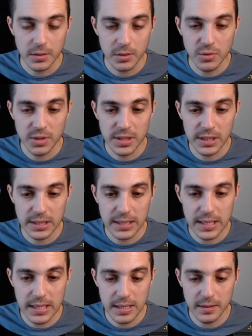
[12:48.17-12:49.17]

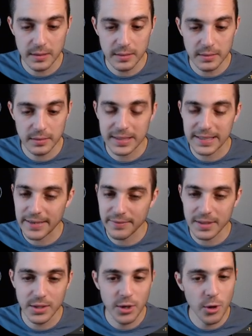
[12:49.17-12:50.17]
216,
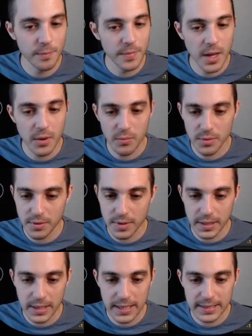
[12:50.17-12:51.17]
7. Nope, not worth
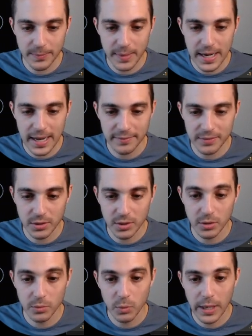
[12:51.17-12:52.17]
it, guys. I might have to
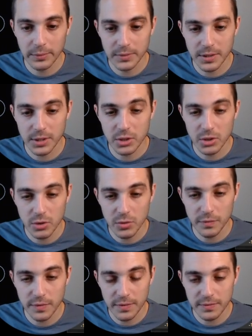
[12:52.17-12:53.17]
go to the
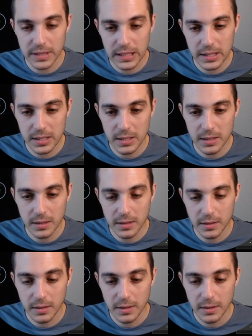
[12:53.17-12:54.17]
215,
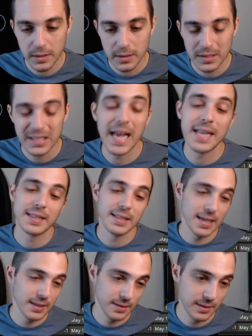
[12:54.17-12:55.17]
10
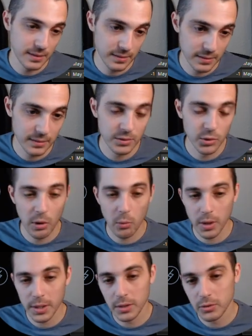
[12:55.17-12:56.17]
cents. Do I
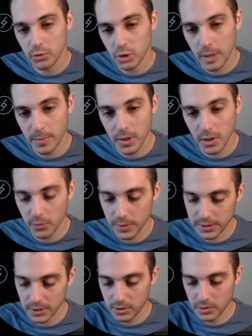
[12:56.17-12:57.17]
want to drop it all the
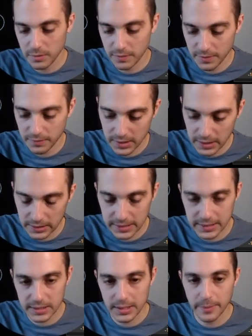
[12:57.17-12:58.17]
way to 215?
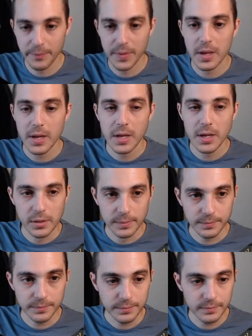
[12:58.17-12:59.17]
Let's see.
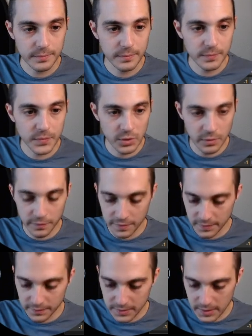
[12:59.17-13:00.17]

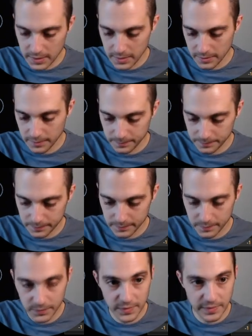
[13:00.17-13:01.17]
215
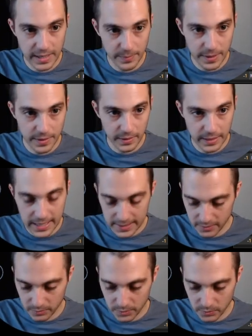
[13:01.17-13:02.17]
divided by the
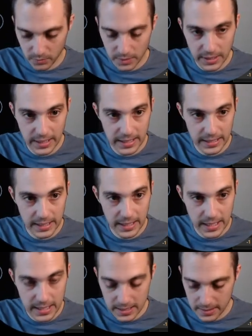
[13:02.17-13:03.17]
last was
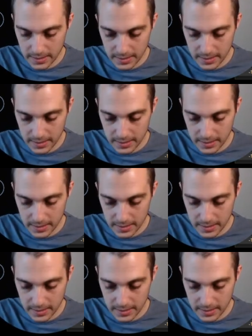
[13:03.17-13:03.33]
198